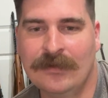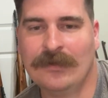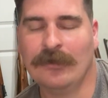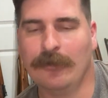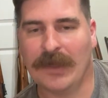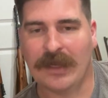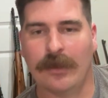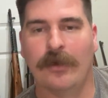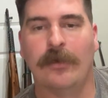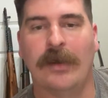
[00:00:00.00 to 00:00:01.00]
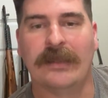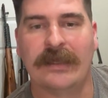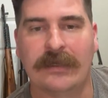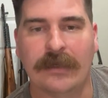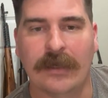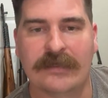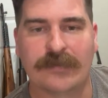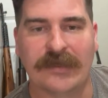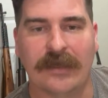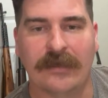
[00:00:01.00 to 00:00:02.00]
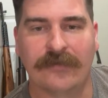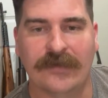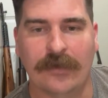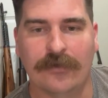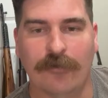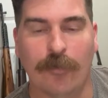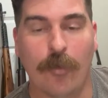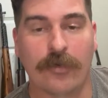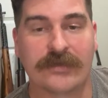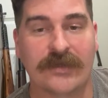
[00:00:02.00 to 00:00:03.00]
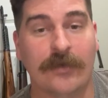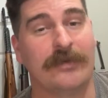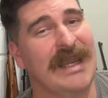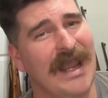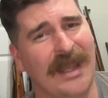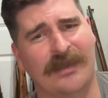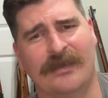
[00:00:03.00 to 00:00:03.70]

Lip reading: LMAO, I like guns, but not enough to go to a war zone. Yeah,